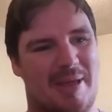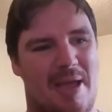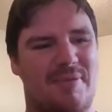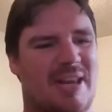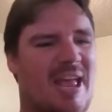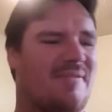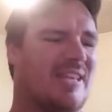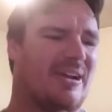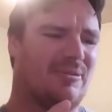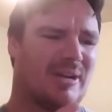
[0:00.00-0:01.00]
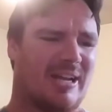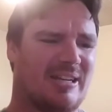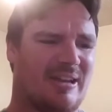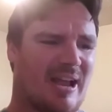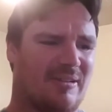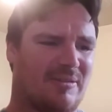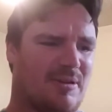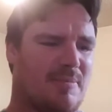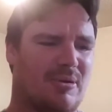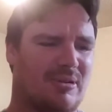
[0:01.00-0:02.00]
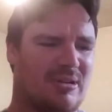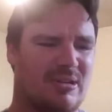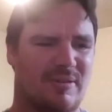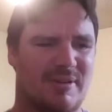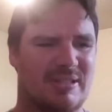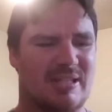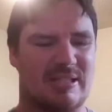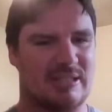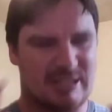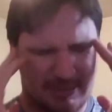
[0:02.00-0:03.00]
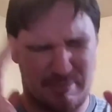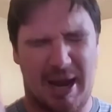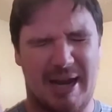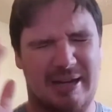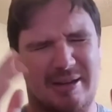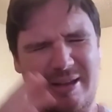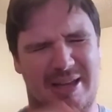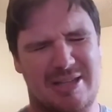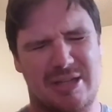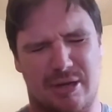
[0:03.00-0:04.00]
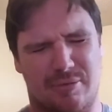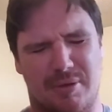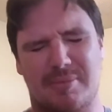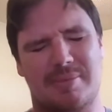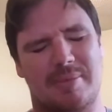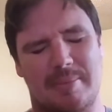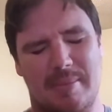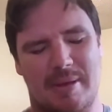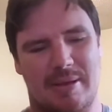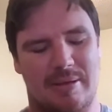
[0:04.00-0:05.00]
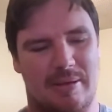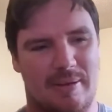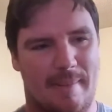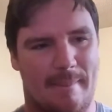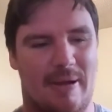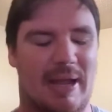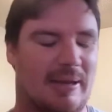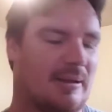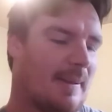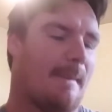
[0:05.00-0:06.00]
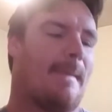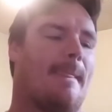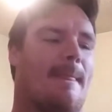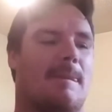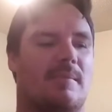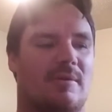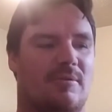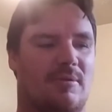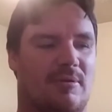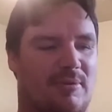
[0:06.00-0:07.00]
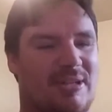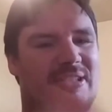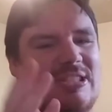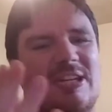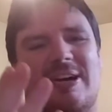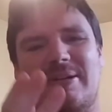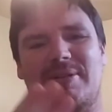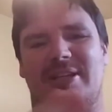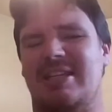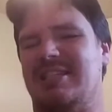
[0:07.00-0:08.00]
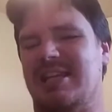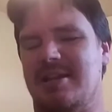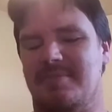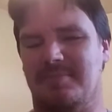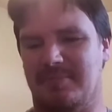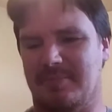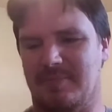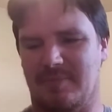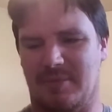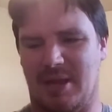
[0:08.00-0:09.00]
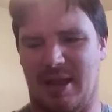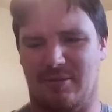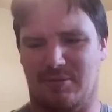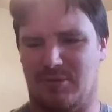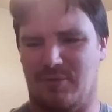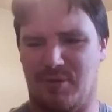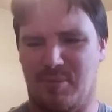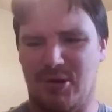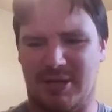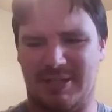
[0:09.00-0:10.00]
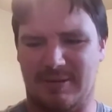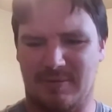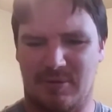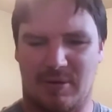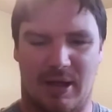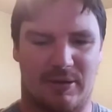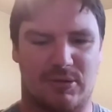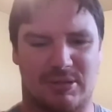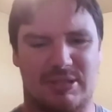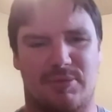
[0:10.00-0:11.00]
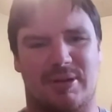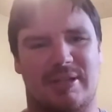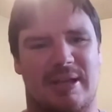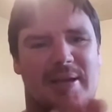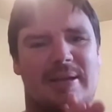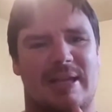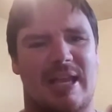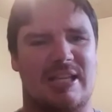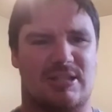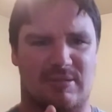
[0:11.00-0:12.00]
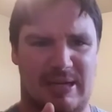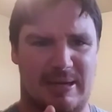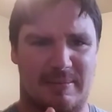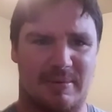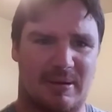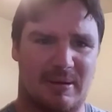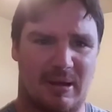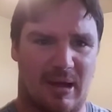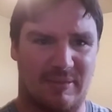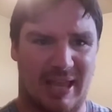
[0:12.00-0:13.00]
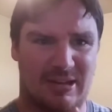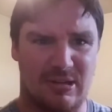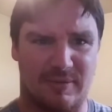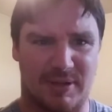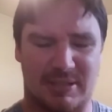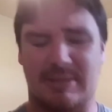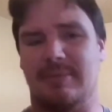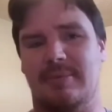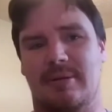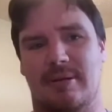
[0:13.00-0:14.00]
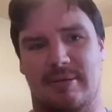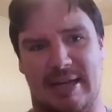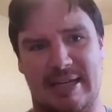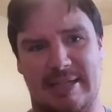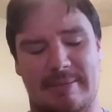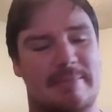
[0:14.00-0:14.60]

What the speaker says: Everyone have their own idea how to reboot a universe. This is just mine in general. Alright. Where to start with DC to reboot it? Of course, you want the history of that universe, correct?